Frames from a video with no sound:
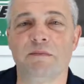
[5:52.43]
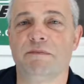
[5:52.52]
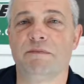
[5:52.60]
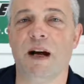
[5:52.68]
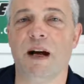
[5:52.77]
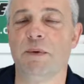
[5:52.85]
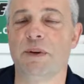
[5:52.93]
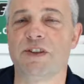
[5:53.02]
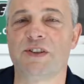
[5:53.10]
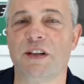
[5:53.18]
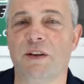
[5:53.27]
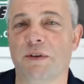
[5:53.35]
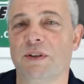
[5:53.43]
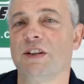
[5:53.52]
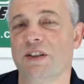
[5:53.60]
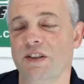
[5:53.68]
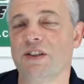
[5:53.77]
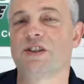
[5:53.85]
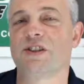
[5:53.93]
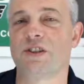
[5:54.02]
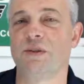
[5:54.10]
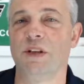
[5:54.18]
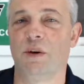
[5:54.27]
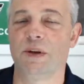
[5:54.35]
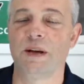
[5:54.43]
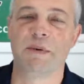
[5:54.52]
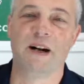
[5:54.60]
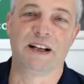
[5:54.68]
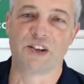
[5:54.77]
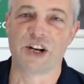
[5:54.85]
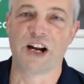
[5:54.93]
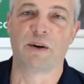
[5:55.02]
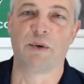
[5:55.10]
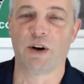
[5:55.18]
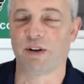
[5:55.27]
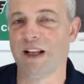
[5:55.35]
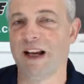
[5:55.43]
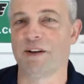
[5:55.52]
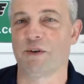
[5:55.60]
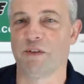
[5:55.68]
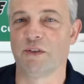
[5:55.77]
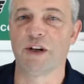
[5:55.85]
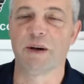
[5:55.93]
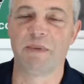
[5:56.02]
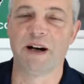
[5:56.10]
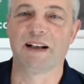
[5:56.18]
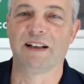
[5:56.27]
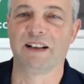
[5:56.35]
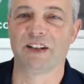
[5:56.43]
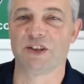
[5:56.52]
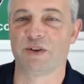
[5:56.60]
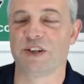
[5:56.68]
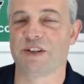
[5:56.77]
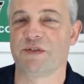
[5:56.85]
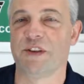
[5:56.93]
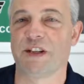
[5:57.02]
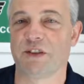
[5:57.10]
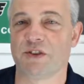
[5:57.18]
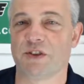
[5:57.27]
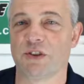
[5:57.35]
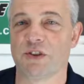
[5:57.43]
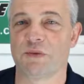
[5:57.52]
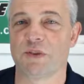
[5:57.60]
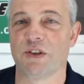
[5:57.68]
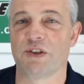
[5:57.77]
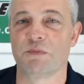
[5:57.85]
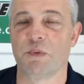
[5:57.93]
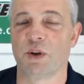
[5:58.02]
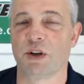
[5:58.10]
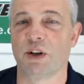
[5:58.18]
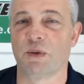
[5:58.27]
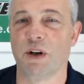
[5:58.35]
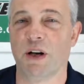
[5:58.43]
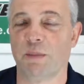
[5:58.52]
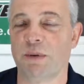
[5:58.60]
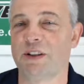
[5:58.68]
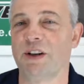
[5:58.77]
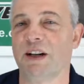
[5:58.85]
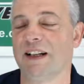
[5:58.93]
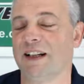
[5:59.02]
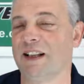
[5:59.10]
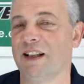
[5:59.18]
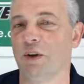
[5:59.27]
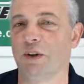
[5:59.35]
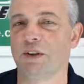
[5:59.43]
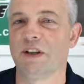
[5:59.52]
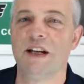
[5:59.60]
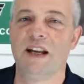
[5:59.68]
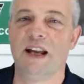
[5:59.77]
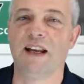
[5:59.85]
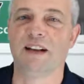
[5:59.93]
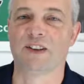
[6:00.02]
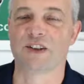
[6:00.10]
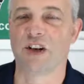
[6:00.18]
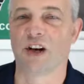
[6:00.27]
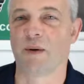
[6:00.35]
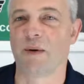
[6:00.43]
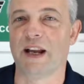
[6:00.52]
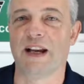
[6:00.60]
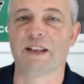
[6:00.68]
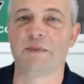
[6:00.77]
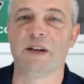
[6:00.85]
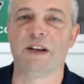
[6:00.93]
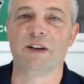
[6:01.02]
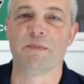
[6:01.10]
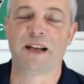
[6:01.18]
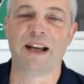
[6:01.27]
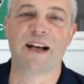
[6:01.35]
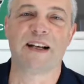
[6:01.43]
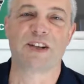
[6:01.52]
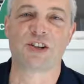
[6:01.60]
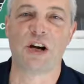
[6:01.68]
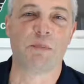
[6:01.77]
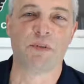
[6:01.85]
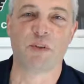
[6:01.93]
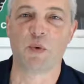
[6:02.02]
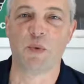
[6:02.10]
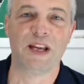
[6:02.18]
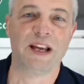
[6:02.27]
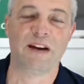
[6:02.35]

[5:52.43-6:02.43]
I would, you know, just, you know, when you're buying a Jaguar or Land Rover, you're buying a luxurious vehicle, so there's more to go wrong. But they're not like the old English car where you had to be at your mechanic shop every week having